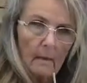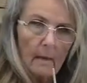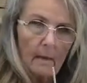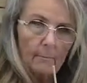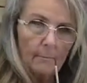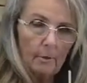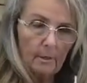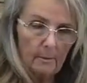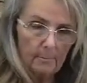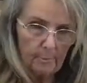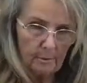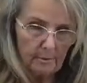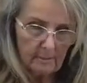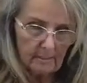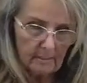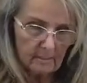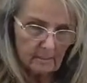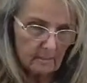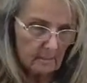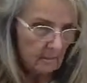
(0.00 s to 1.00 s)
I'm going to put
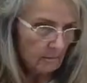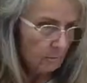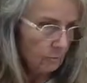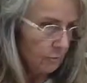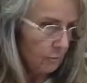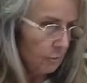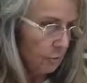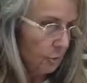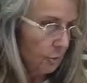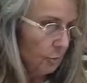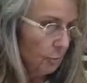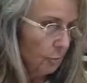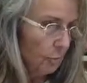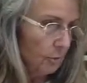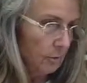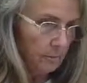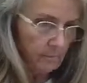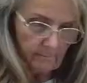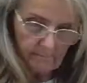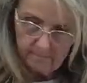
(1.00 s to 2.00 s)
this little skewer